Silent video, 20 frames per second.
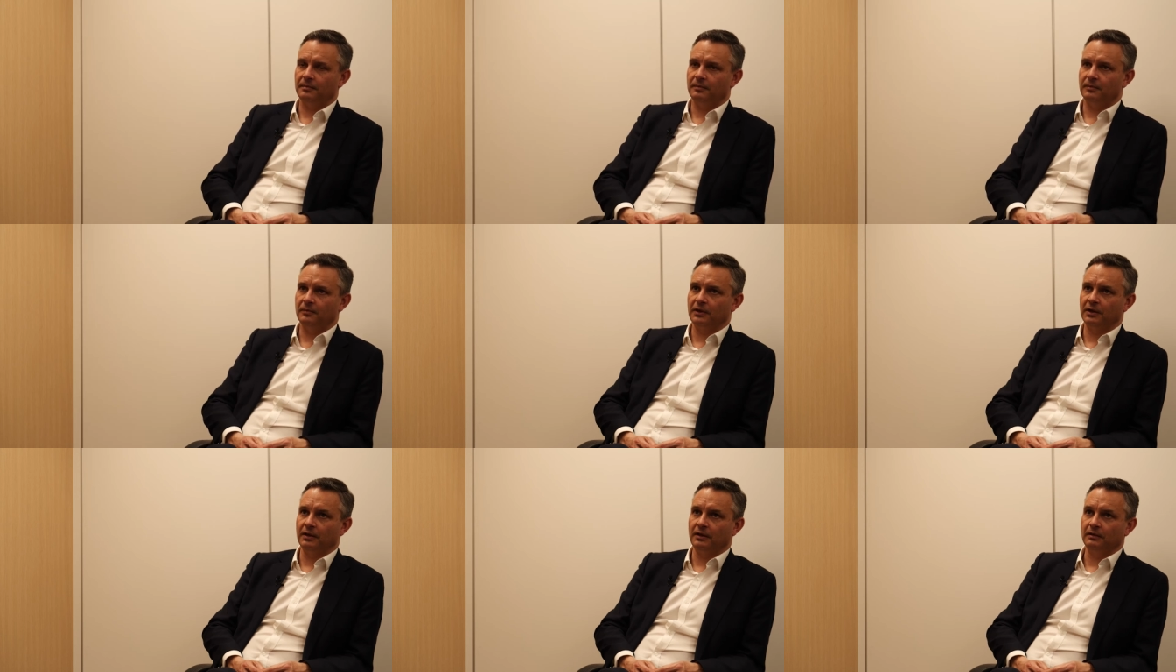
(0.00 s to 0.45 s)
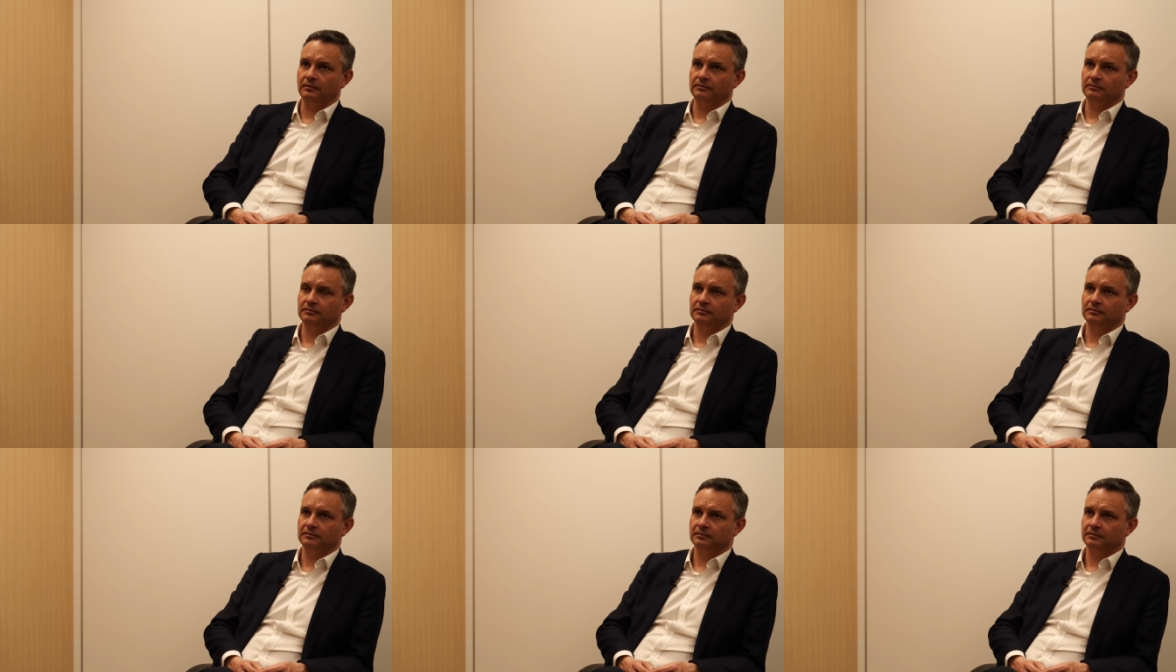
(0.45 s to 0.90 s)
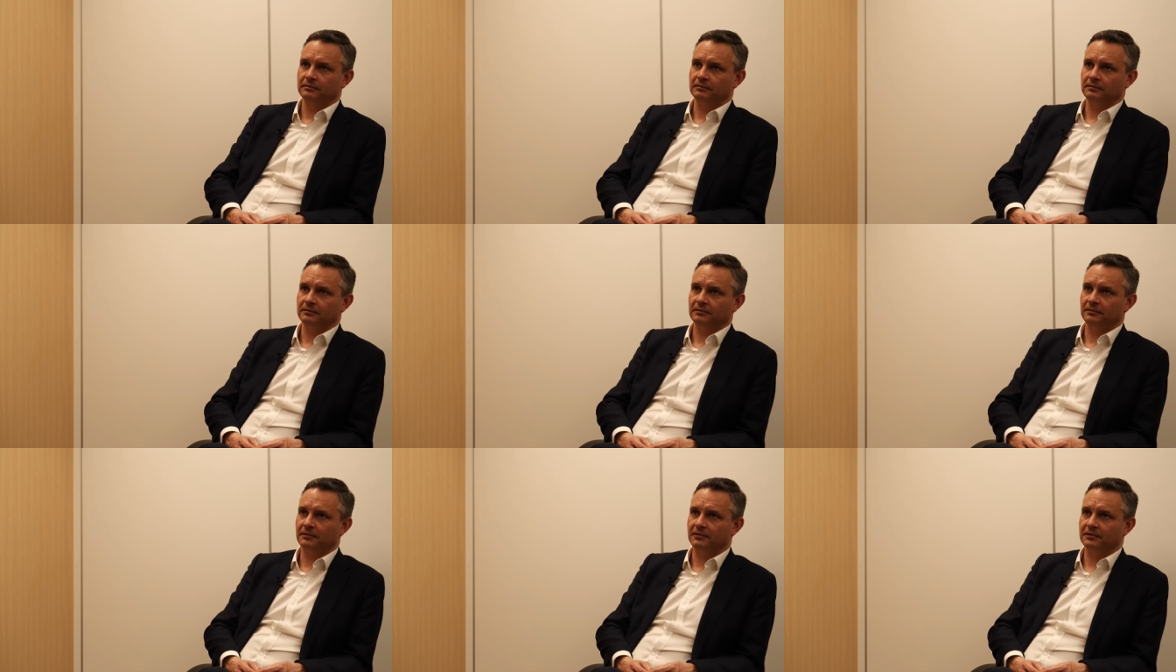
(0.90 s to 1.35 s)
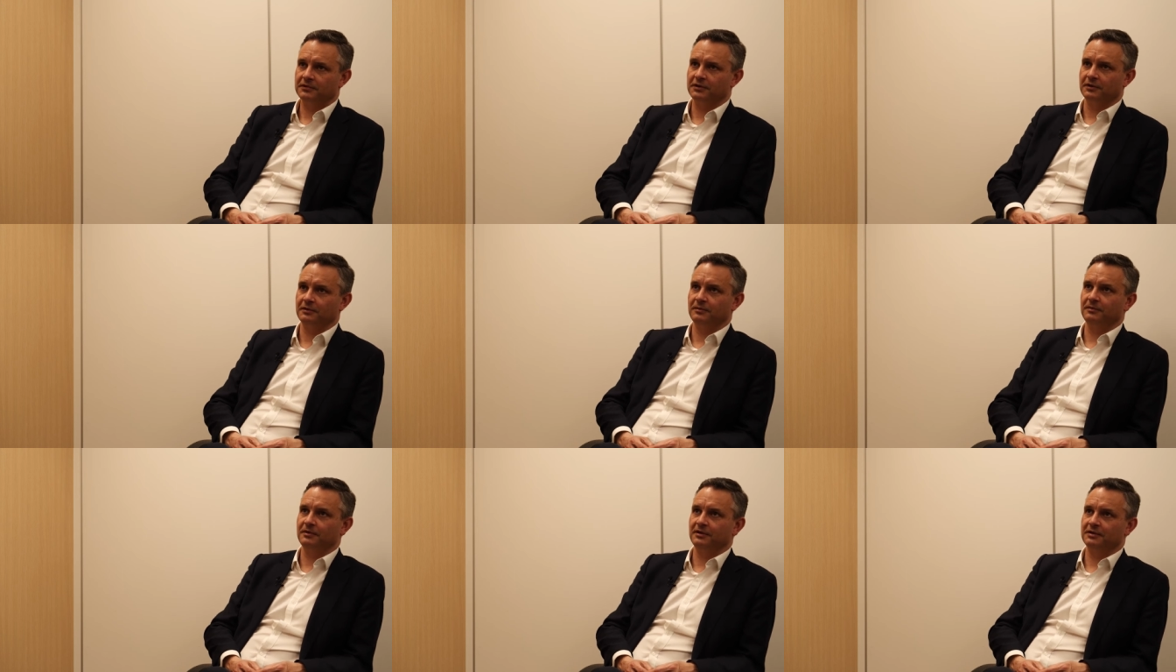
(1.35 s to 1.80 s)
well,
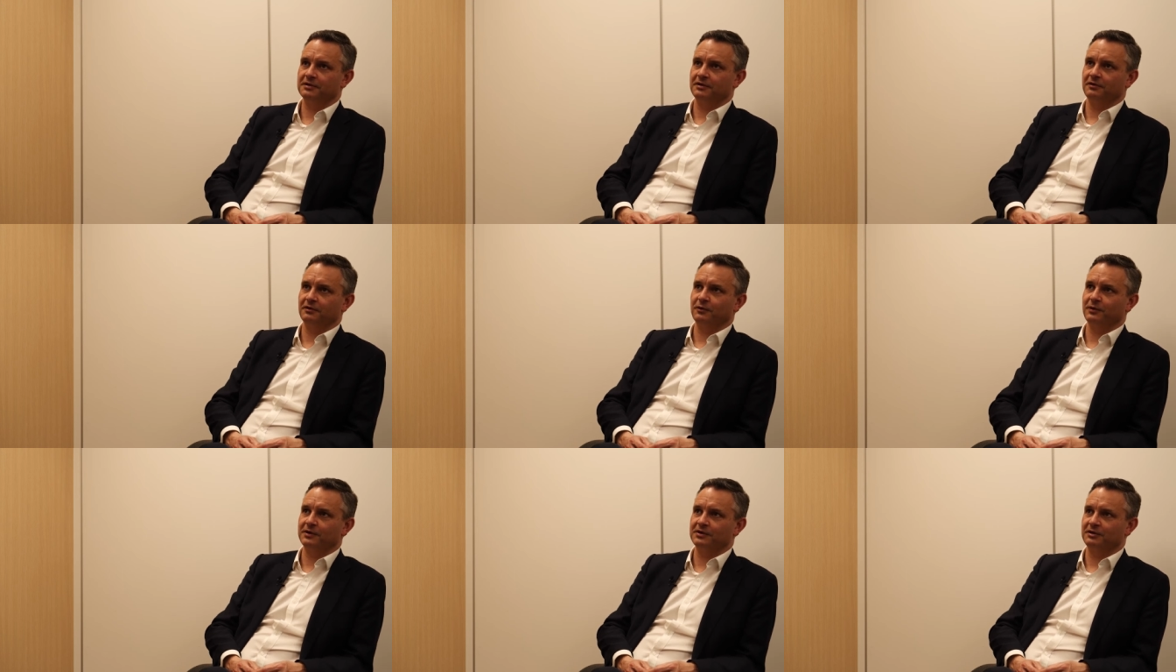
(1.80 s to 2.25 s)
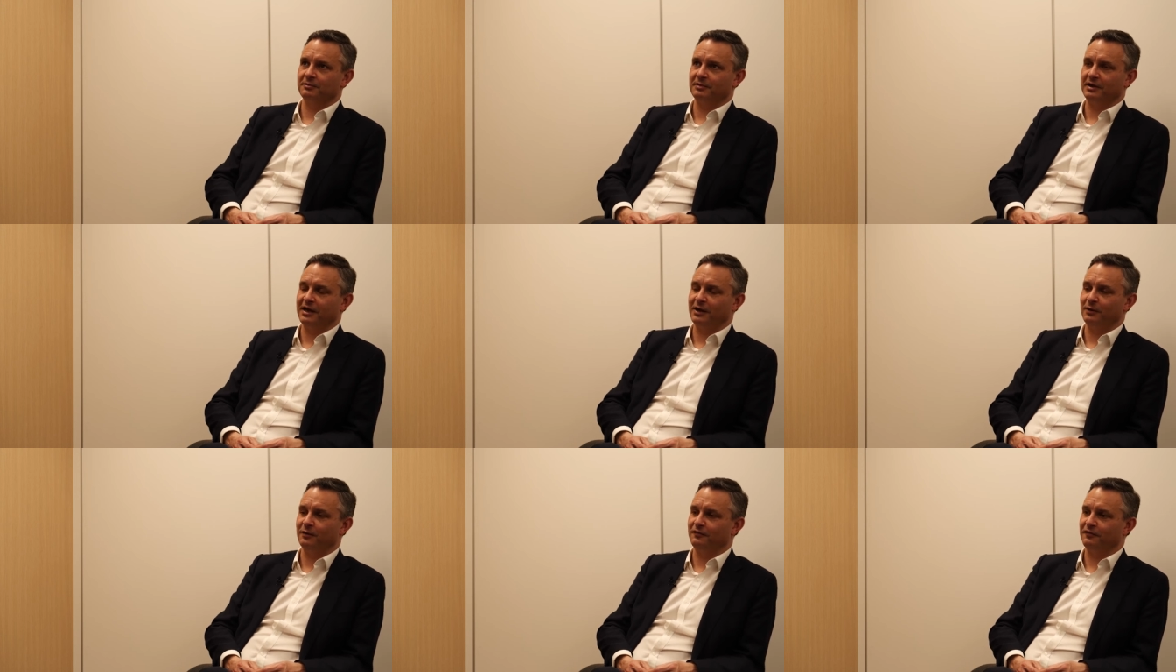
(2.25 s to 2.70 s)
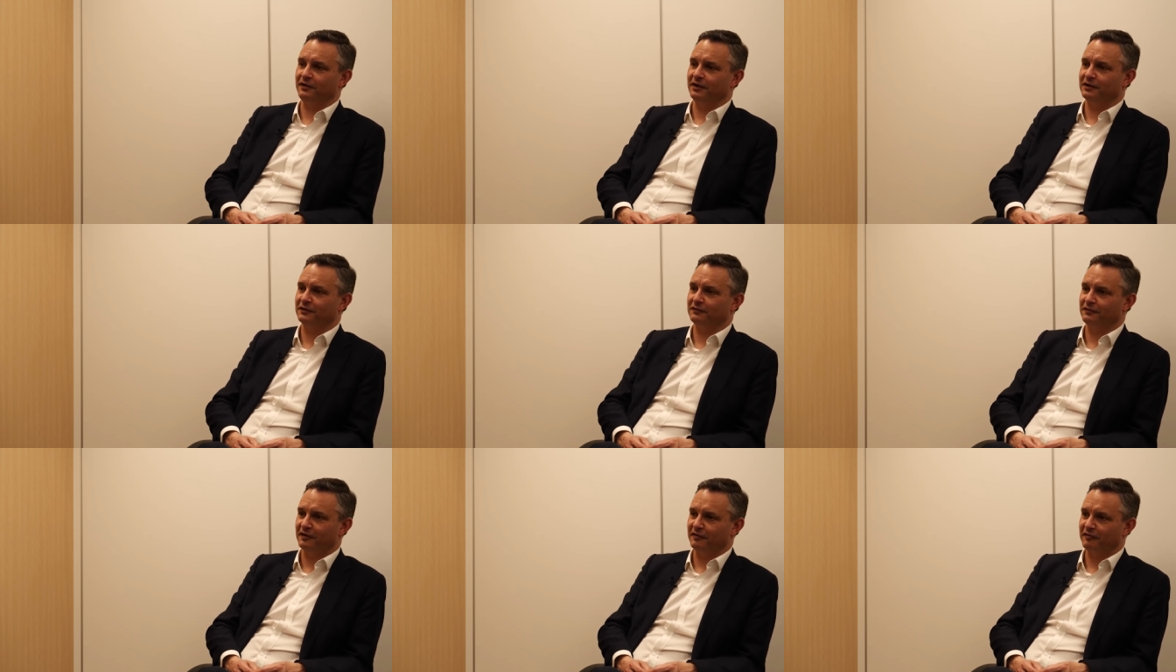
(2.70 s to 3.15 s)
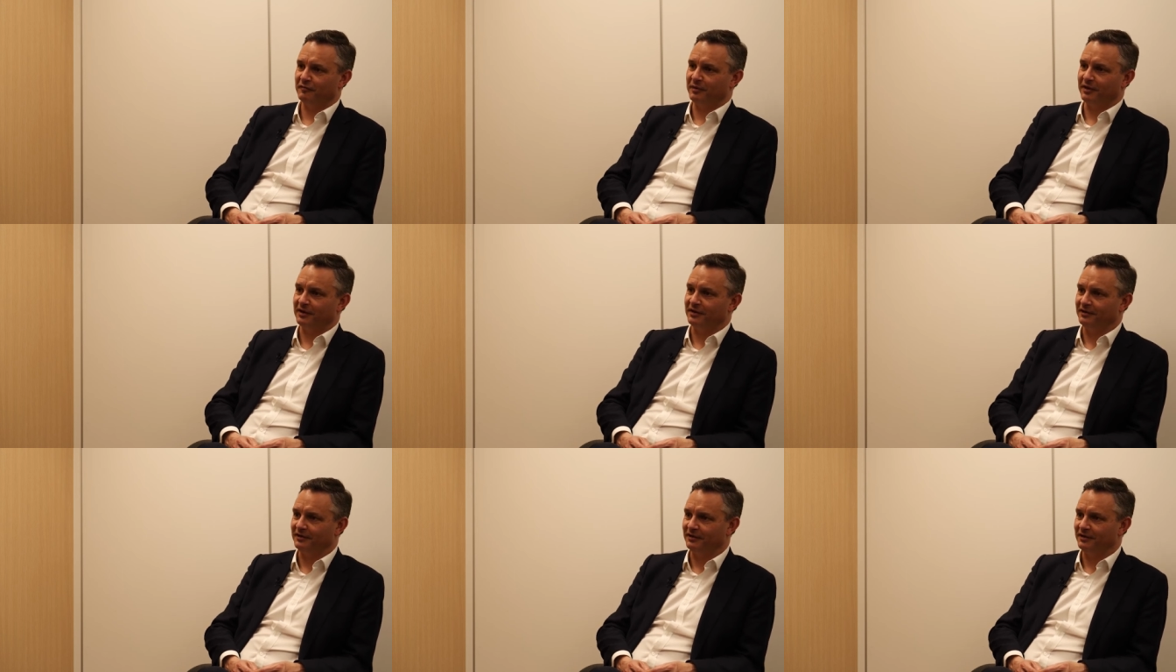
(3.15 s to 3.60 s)
so is there a question about how effective I've
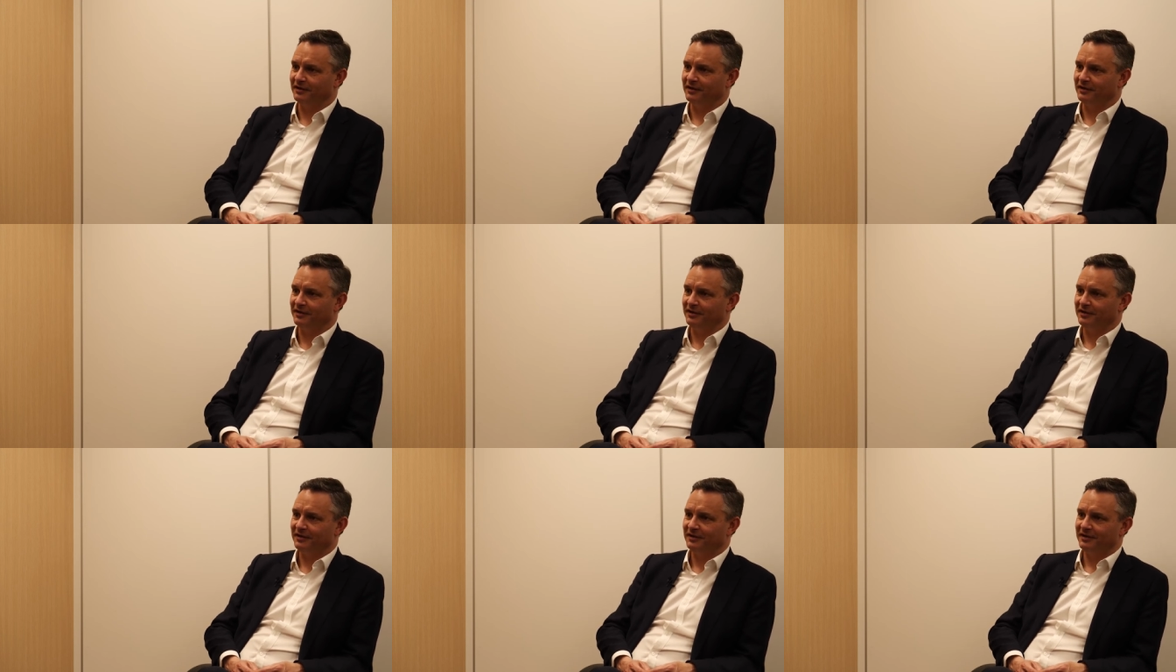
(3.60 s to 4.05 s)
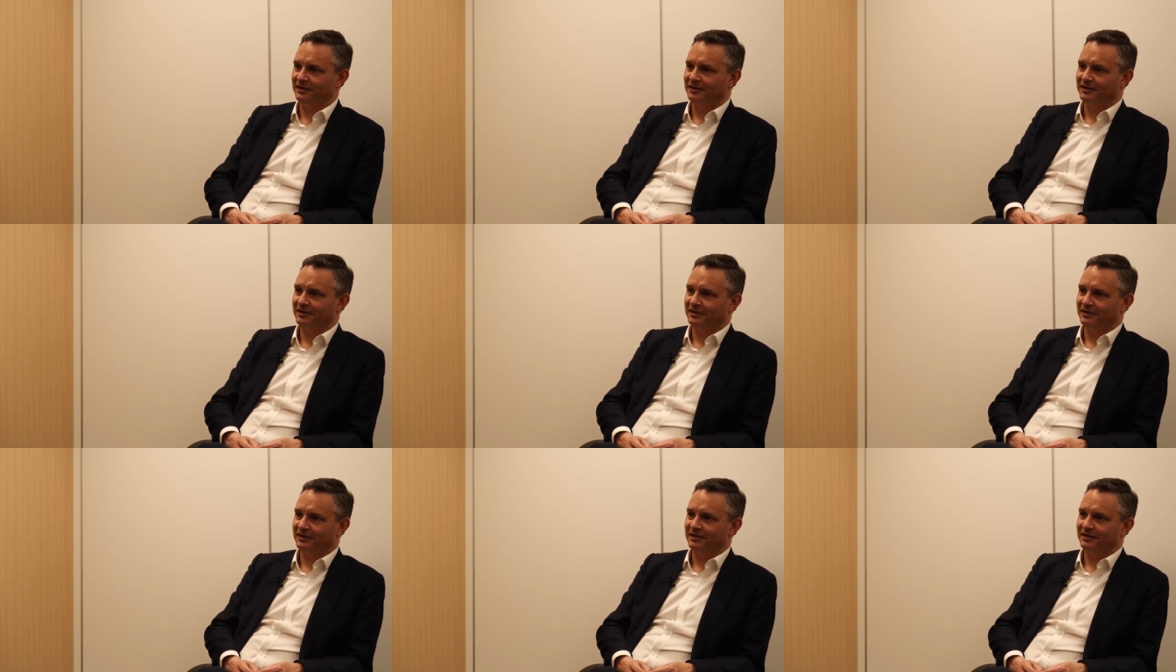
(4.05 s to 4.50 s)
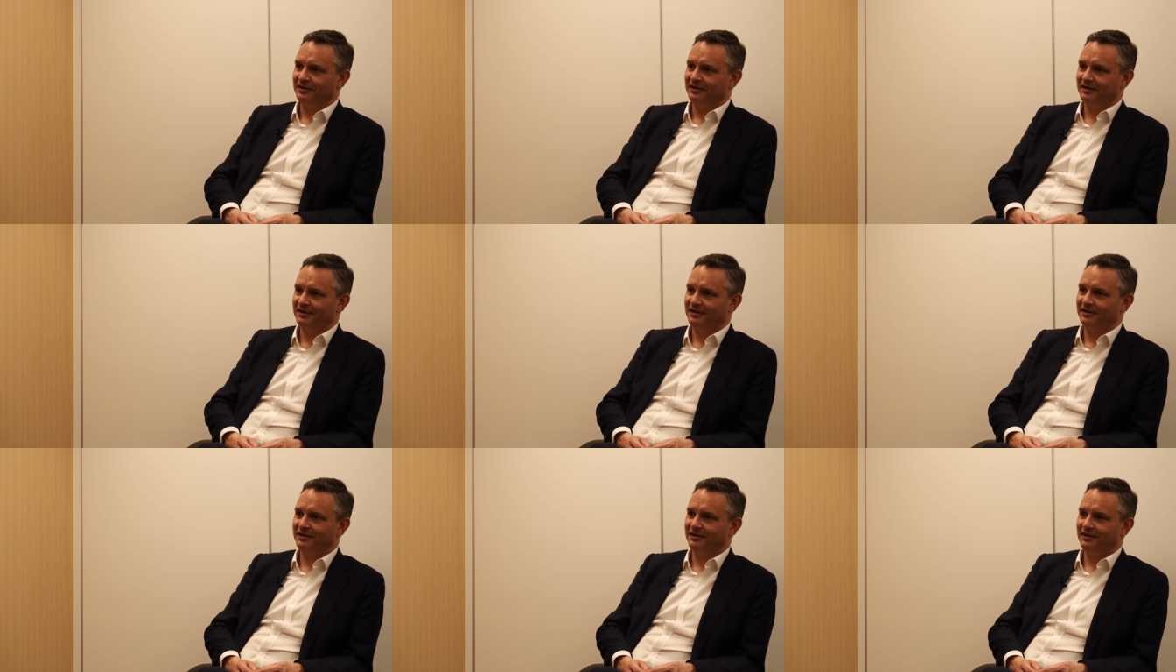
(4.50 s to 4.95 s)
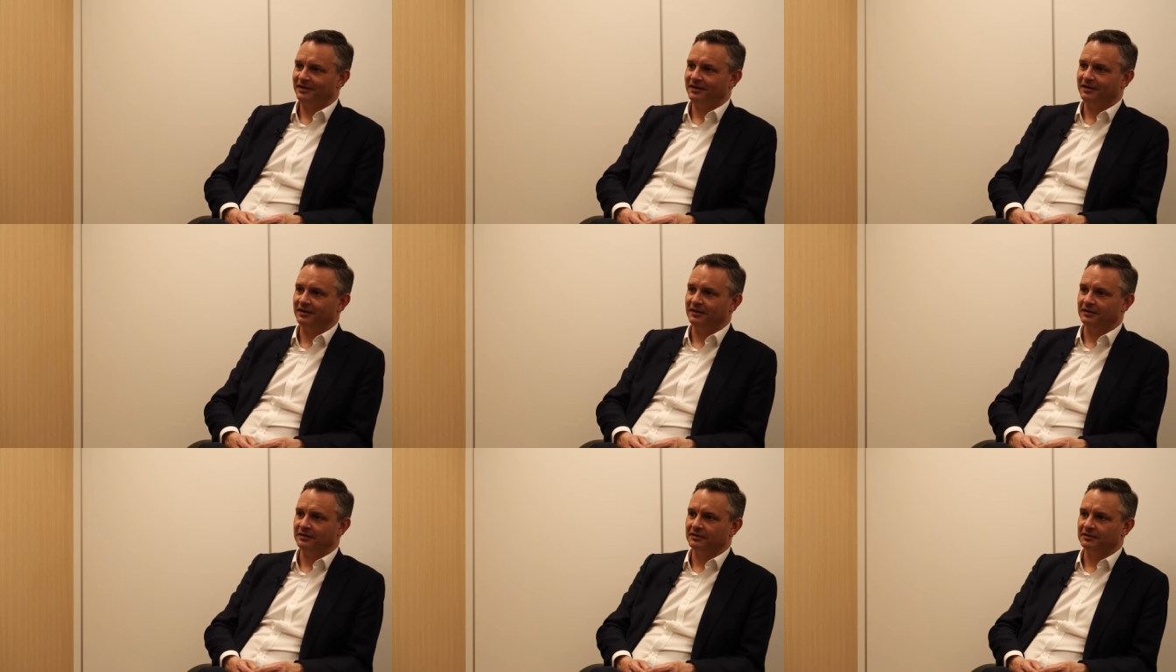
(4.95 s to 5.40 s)
been at, at reducing inequality?
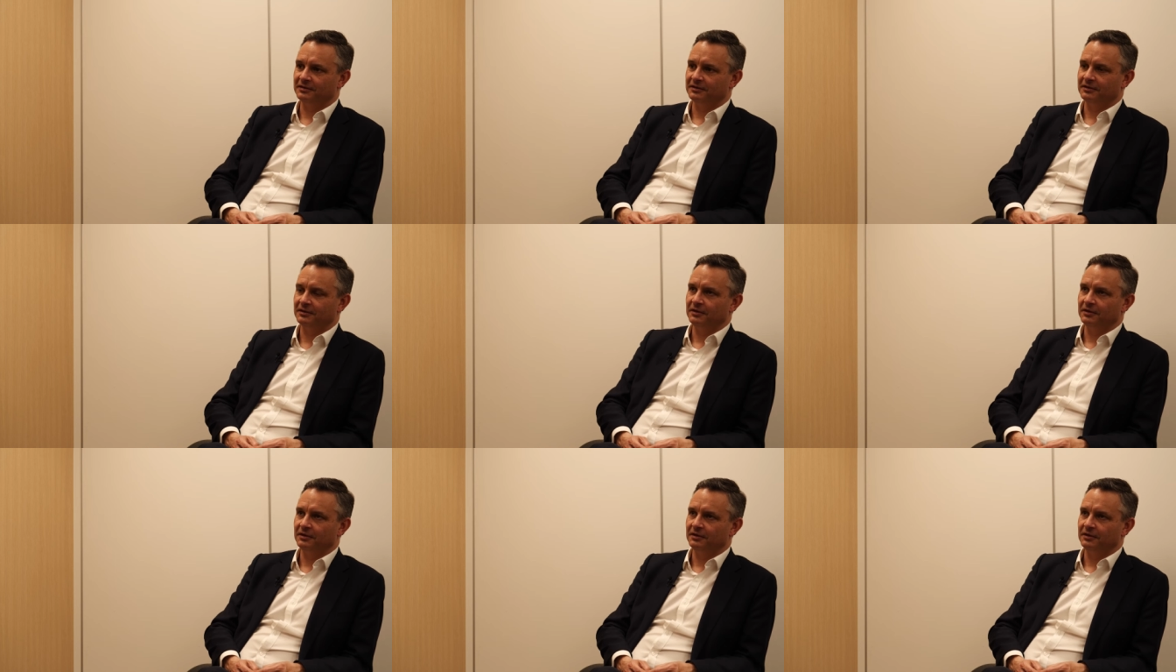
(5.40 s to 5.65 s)
Yeah. yeah.